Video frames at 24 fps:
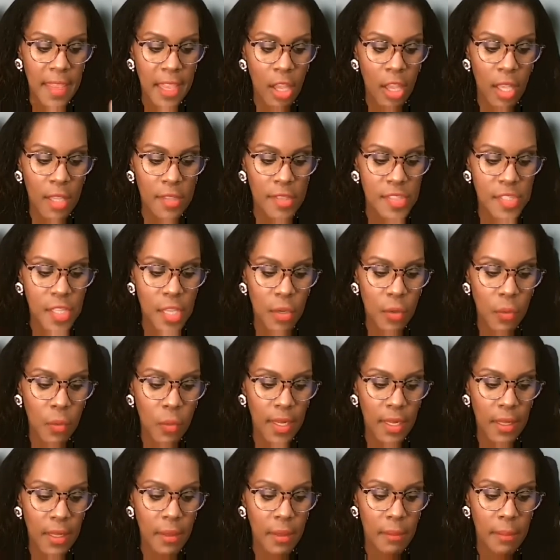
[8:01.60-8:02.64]
also
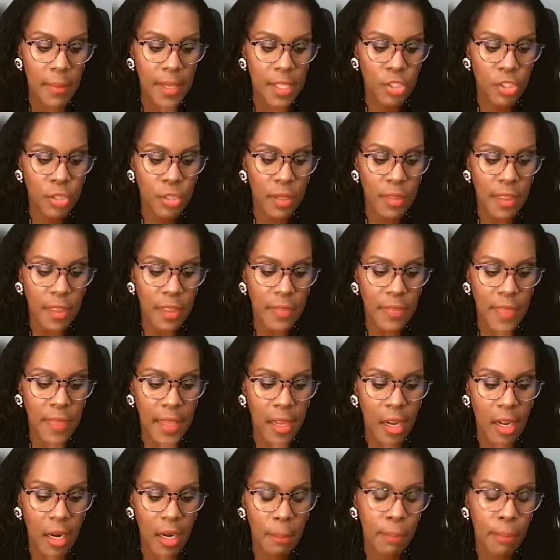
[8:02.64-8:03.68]
want to make sure that they
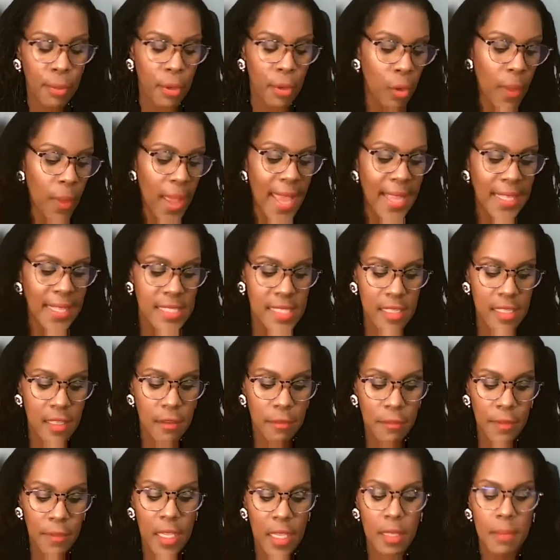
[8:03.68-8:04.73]
are proactive
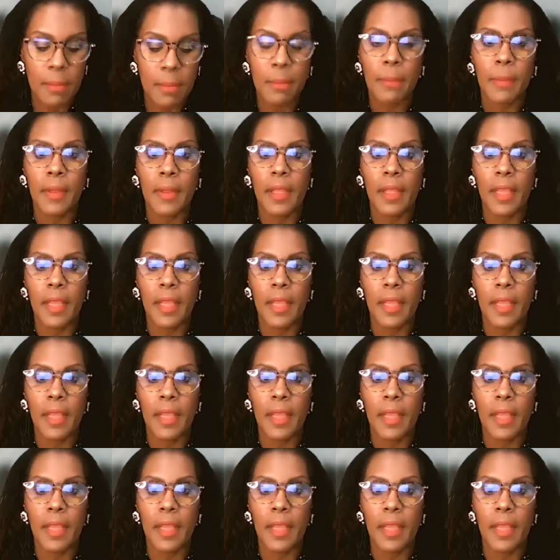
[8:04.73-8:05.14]
in